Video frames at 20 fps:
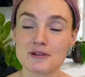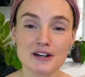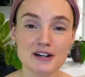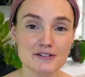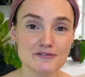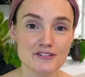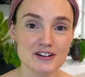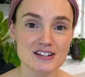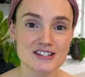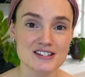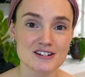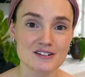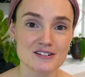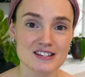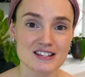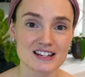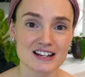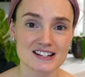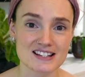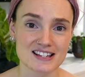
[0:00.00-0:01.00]
I first
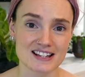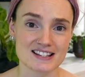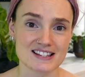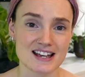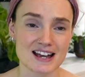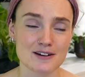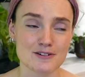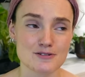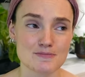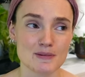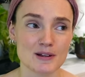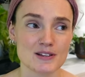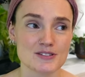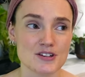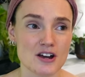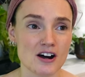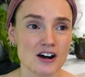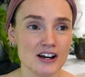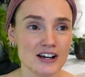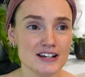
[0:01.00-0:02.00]
started getting into houseplants,
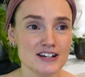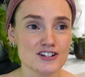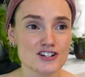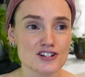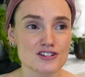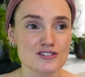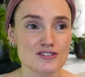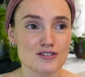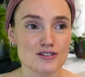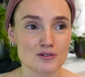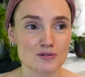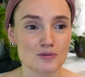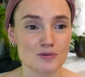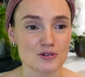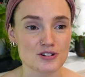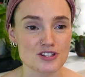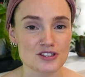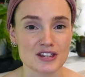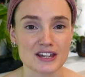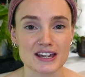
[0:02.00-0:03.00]
I just
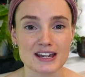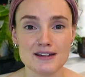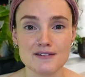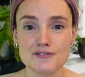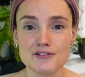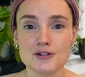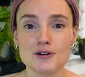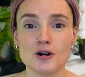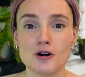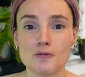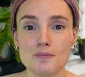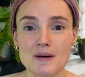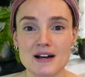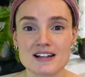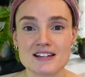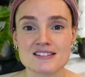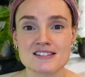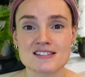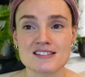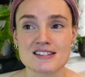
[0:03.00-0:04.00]
thought that if you got
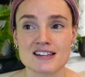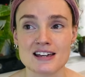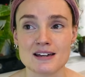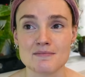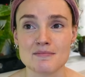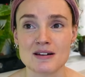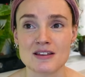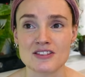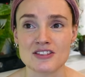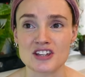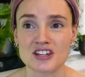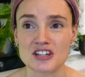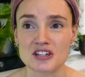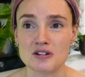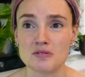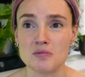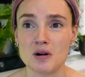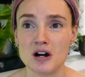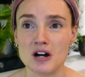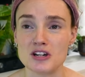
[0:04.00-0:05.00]
pests, it meant that
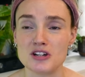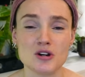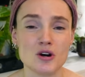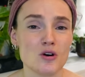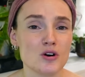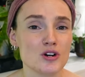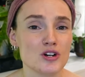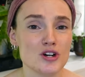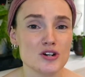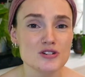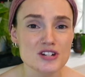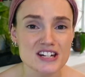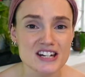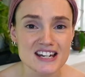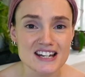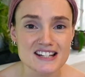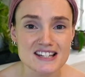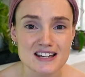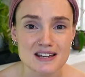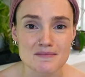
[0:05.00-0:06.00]
you were not good at
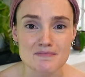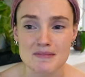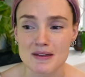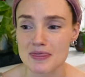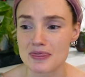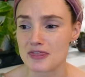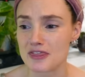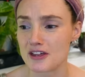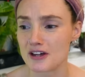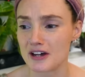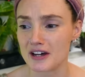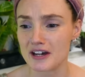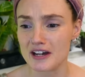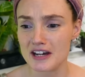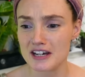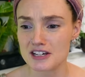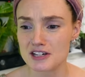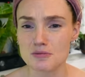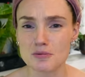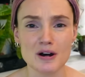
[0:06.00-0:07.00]
it. It meant that
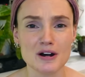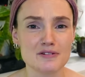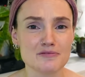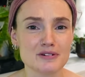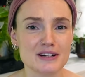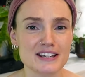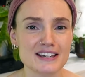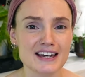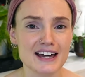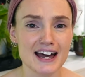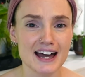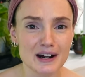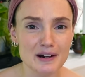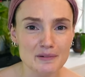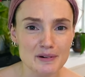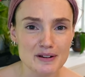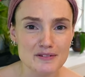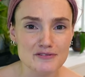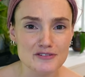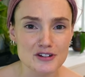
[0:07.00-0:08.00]
you weren't really
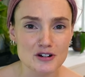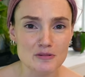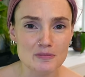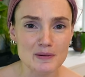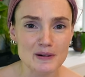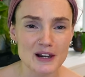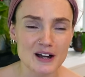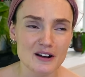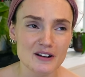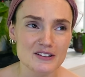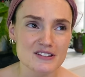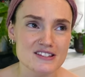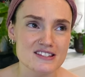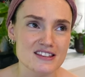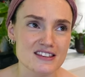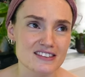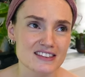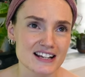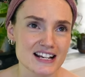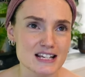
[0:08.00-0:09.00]
caring for your plants,
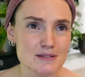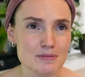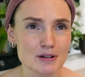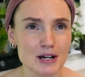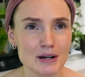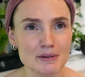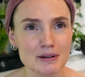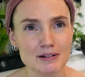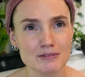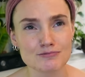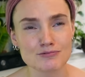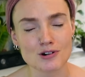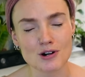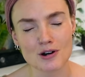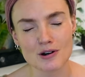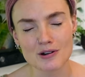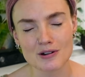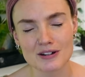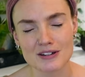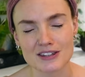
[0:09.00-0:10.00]
that things were going
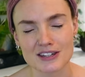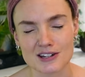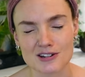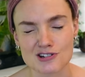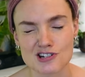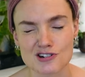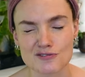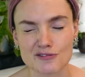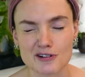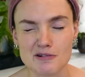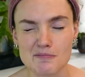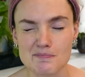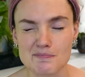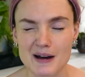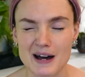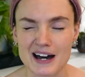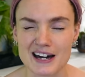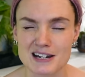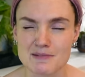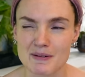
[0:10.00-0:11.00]
wrong and that you should feel
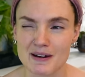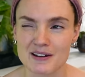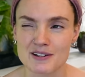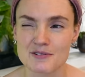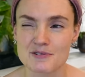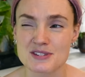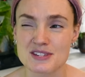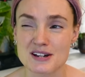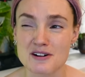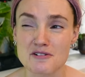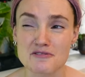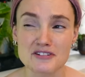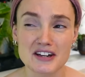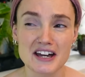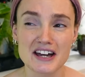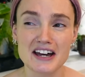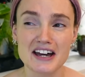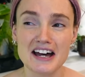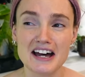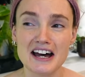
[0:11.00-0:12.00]
bad about yourself.
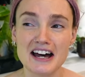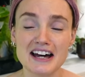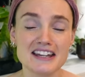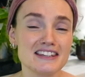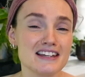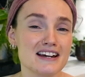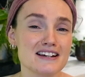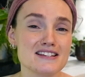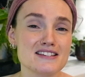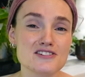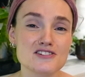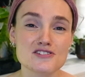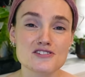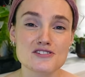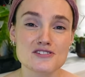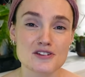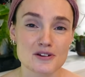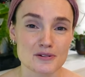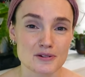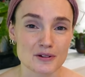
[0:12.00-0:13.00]
And that is just
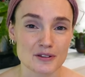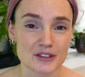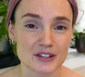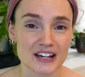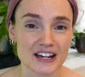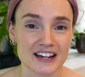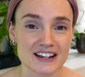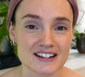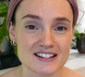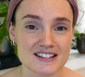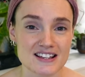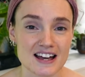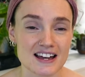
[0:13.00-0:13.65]
so not the case.